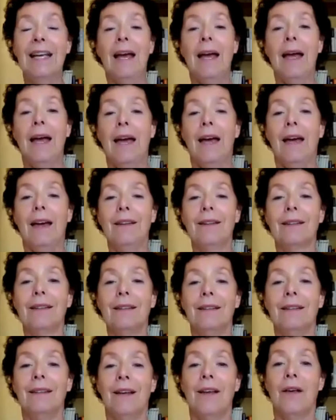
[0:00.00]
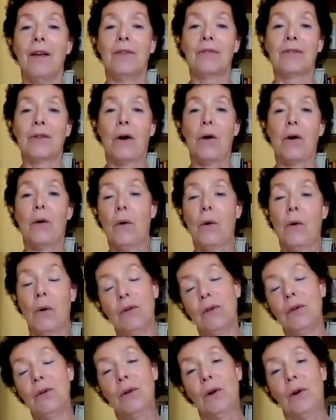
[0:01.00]
Yep. So
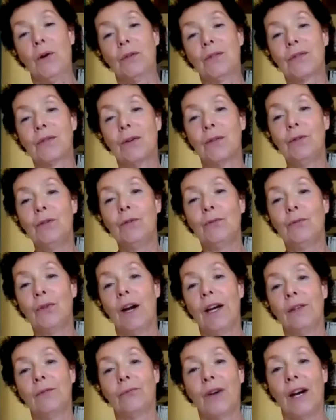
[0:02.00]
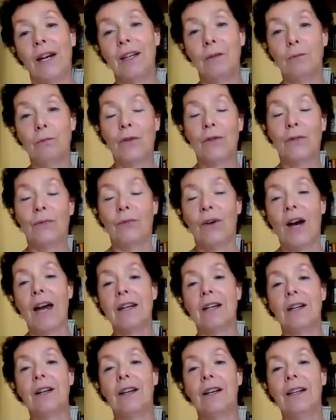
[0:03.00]
you know, so you fight fire with
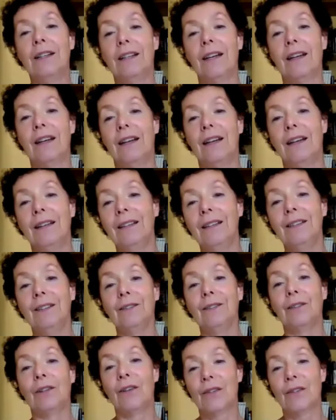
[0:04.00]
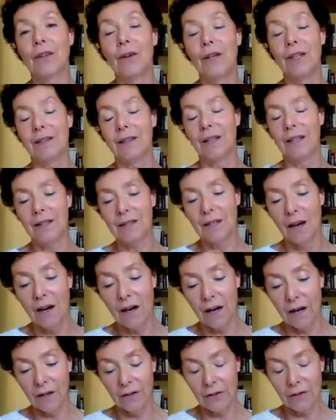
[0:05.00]
fire, and and you right. know, so it's a
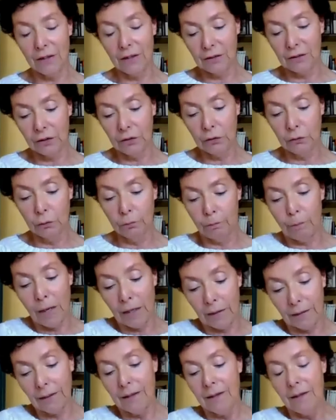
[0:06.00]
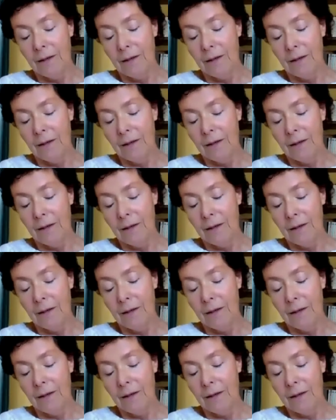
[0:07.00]
hard thing to do, but